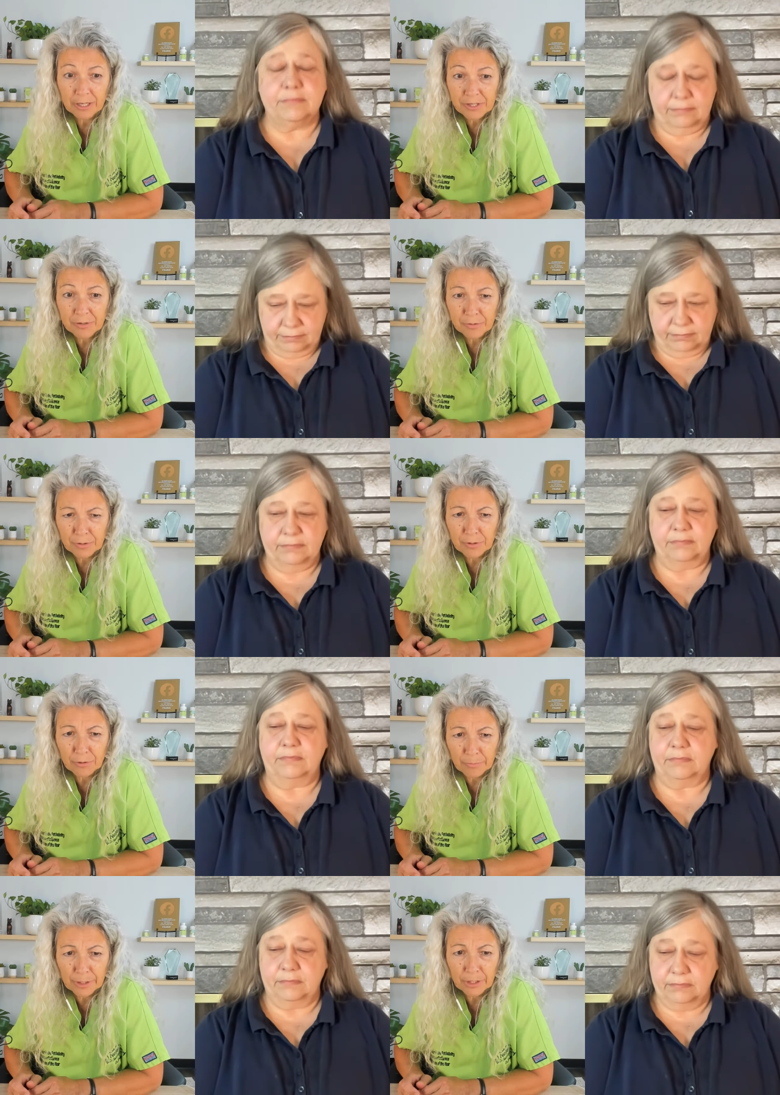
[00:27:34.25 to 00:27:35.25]

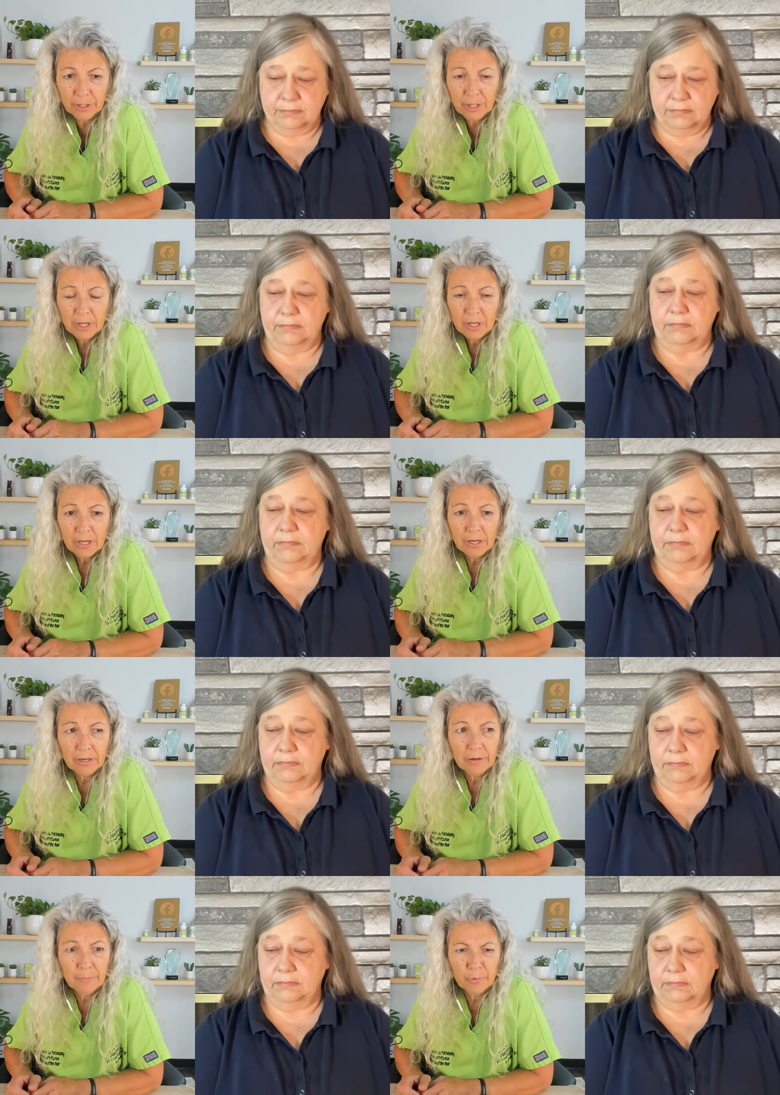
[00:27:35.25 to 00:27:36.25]
Speaker 1: osteosarcoma.
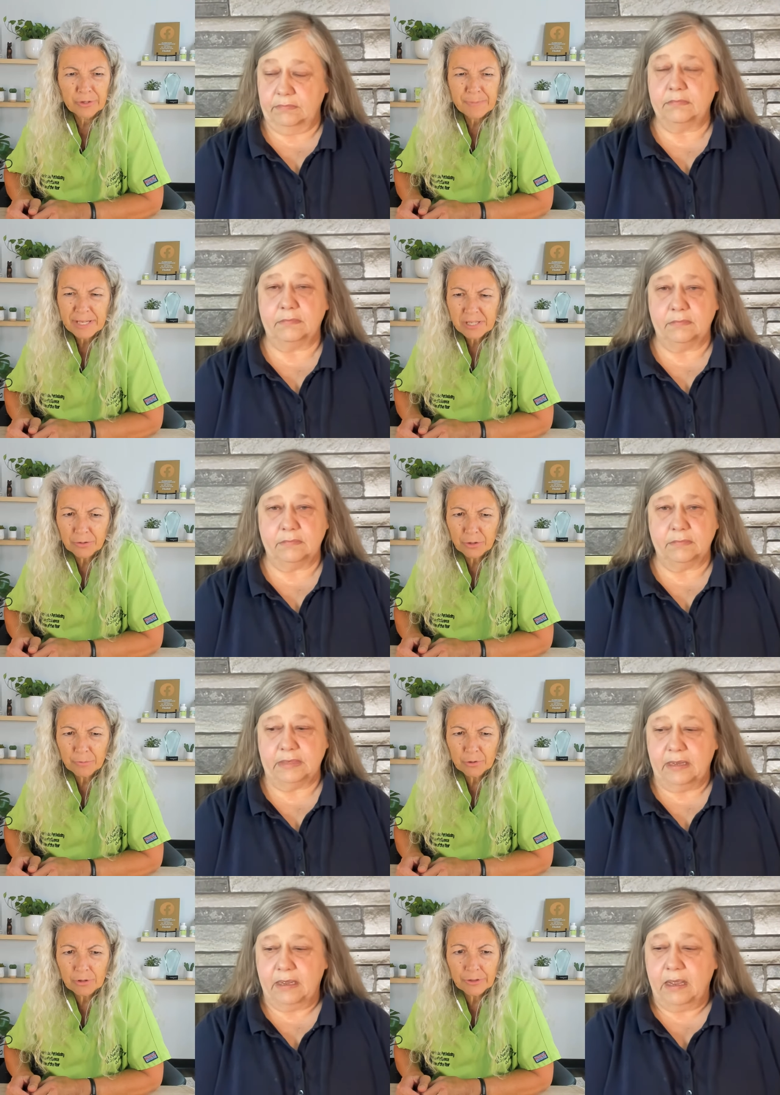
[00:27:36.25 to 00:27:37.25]
Um, was mast cell
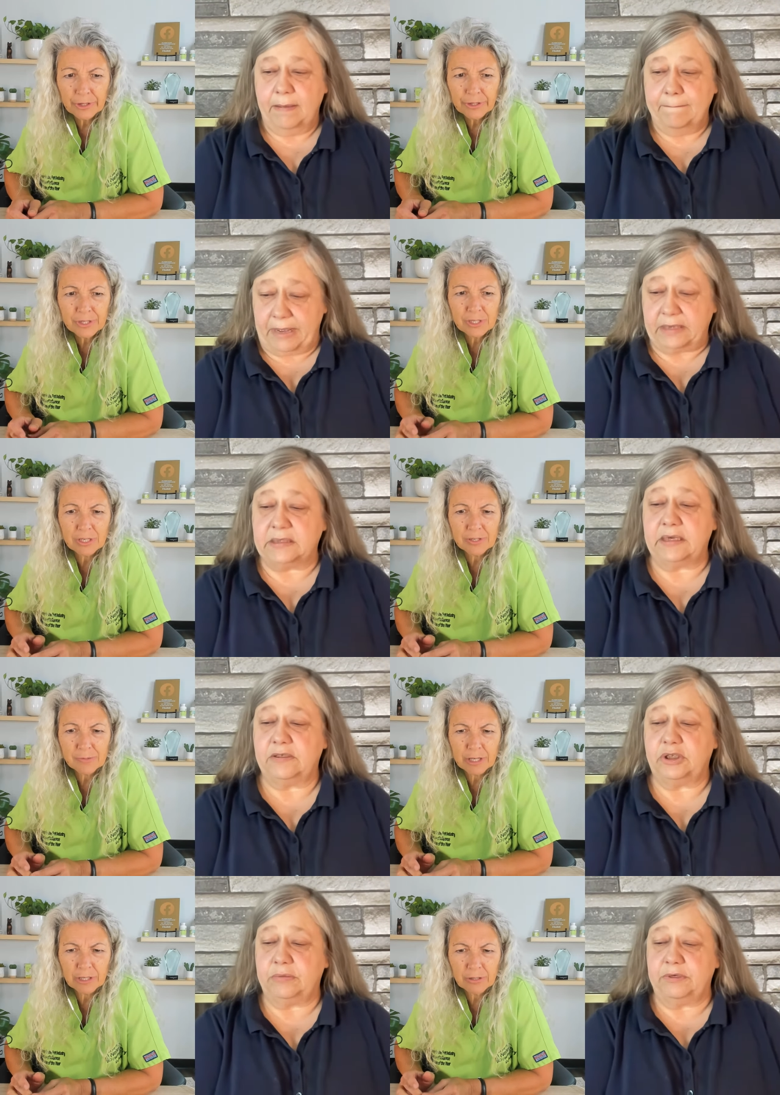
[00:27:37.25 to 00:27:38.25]
tumor on the list? Mast cell well?
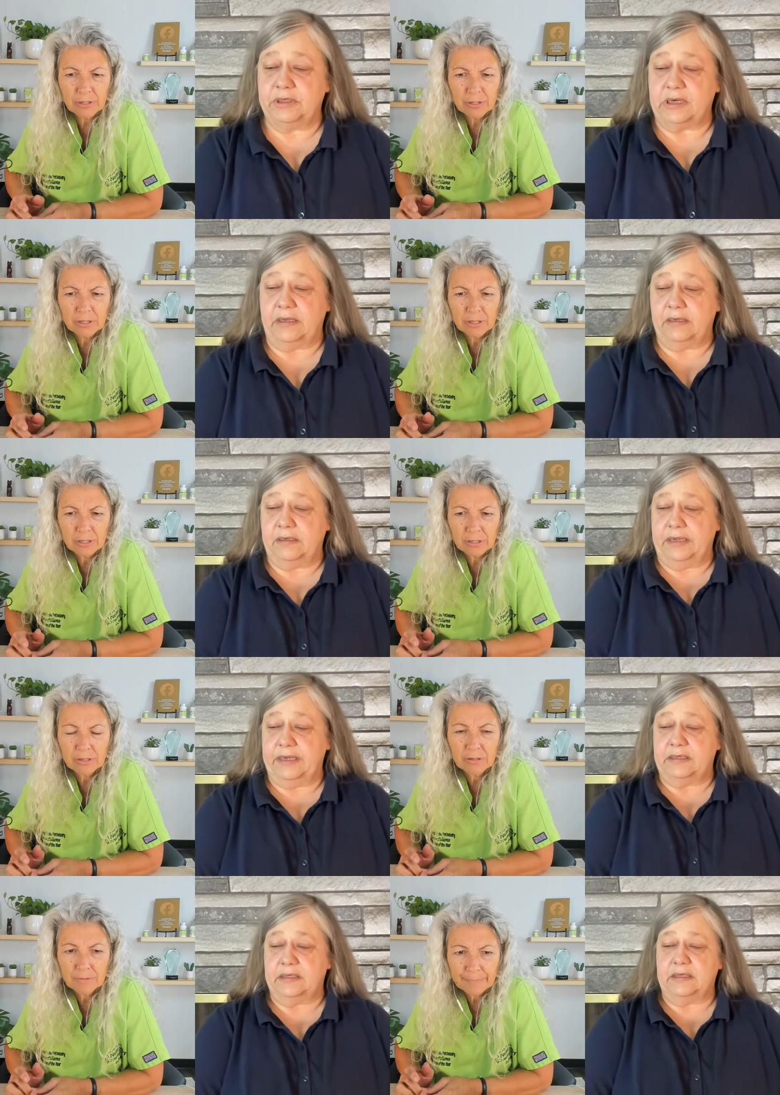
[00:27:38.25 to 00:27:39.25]
tumors
Speaker 2: on the
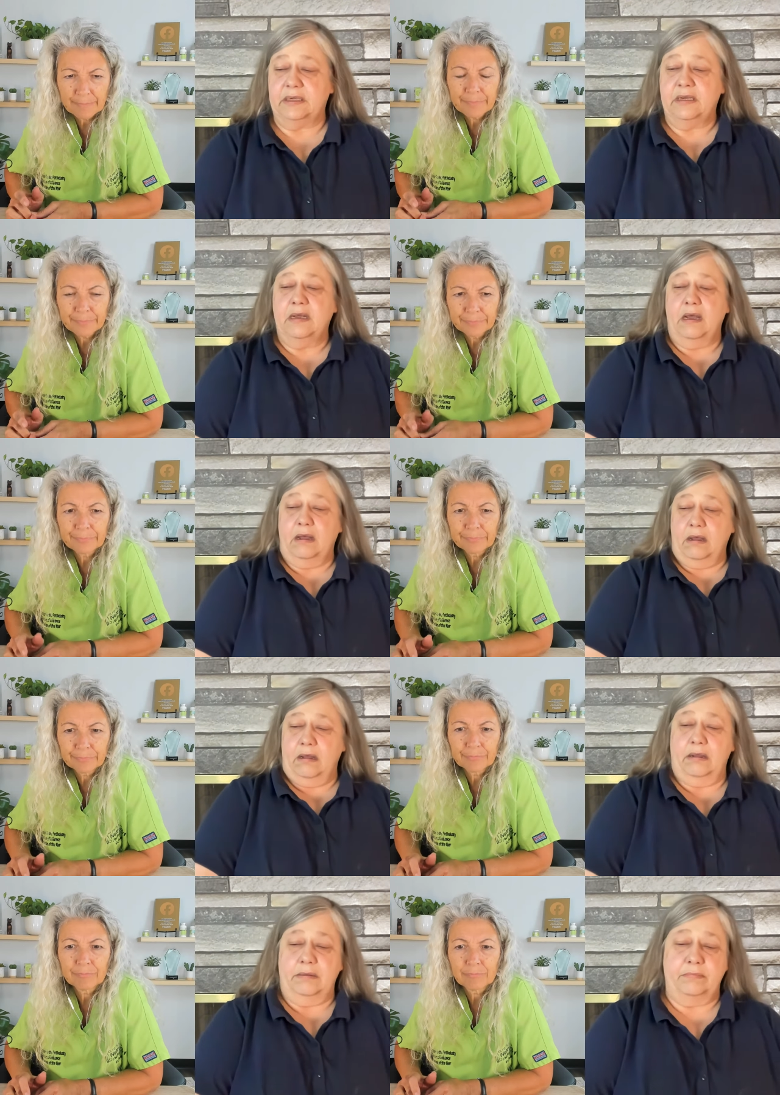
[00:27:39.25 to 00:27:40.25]
list.
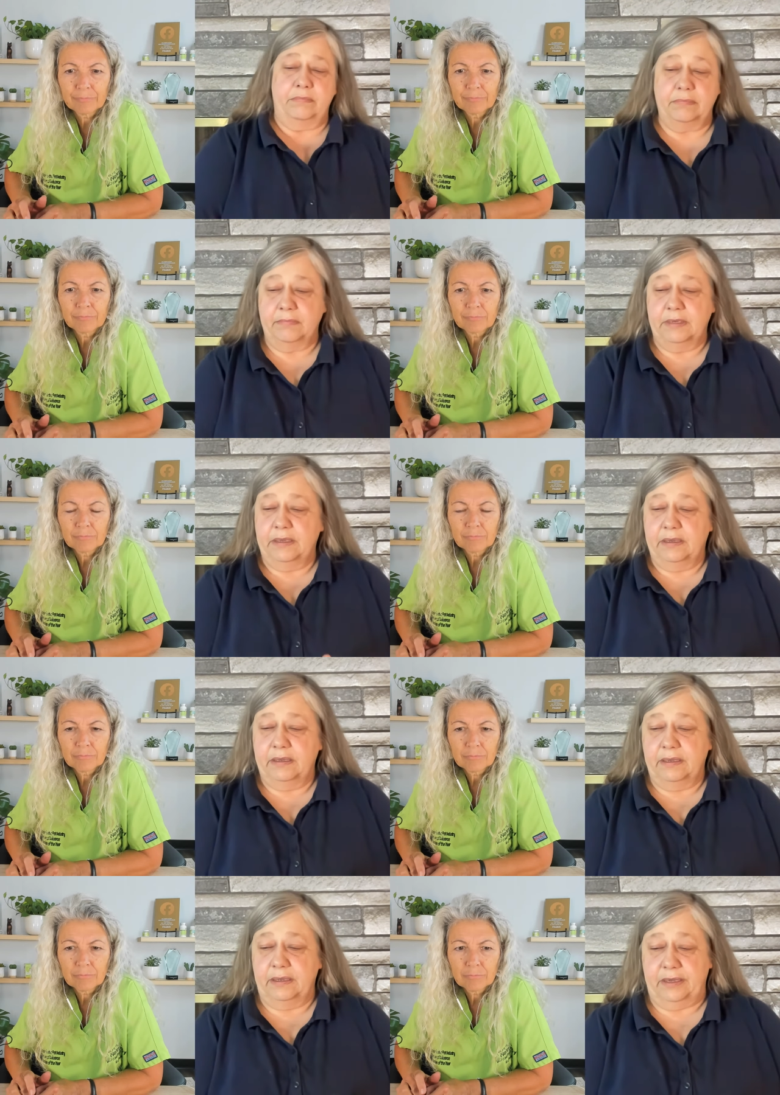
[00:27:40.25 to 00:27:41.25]
Um,
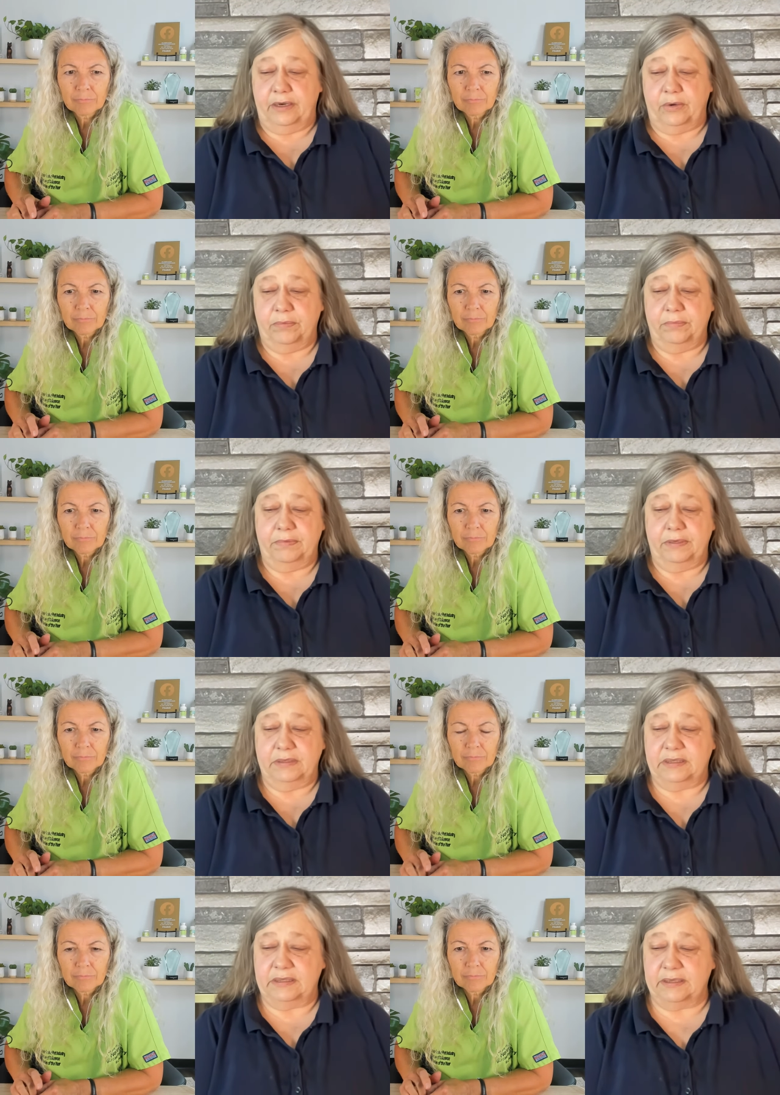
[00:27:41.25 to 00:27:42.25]
you know,
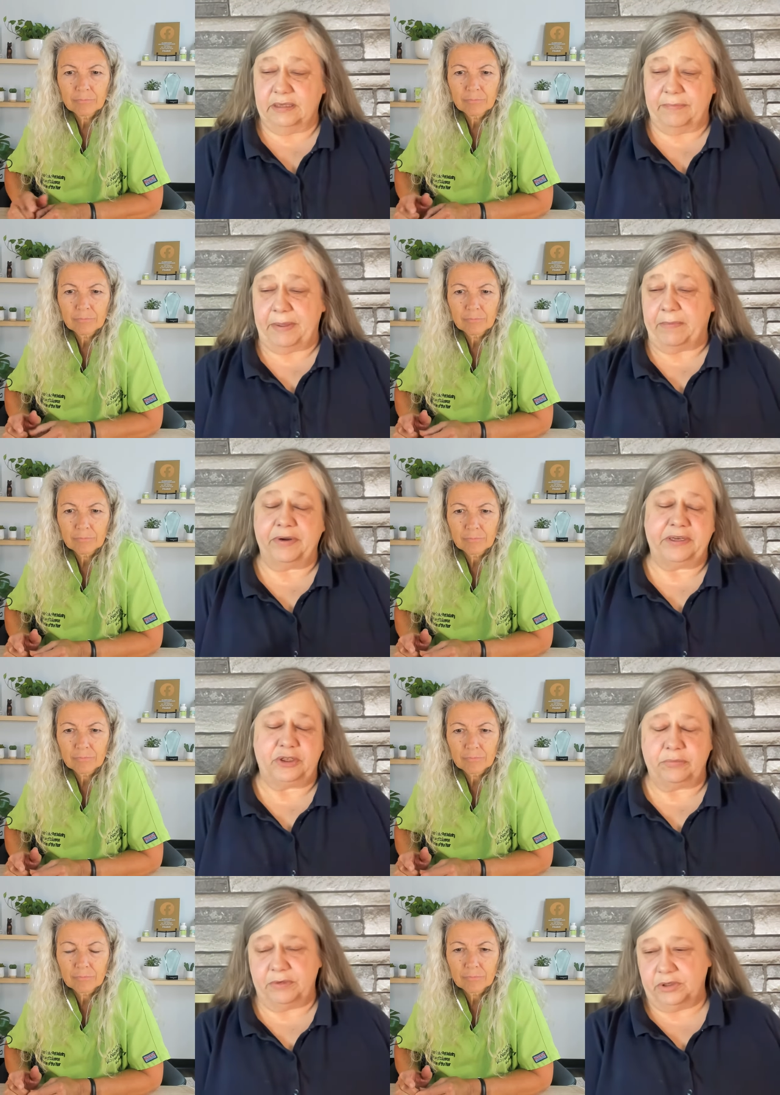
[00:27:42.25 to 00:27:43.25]
the mammary
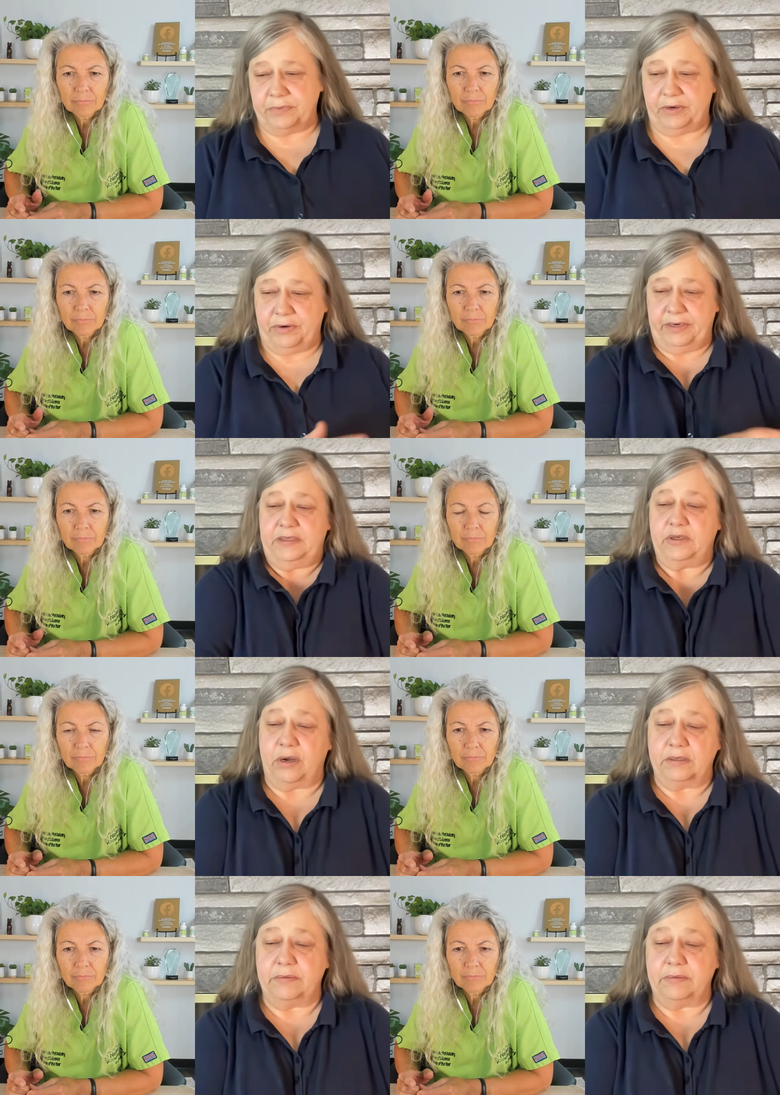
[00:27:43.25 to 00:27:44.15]
tumors we already talked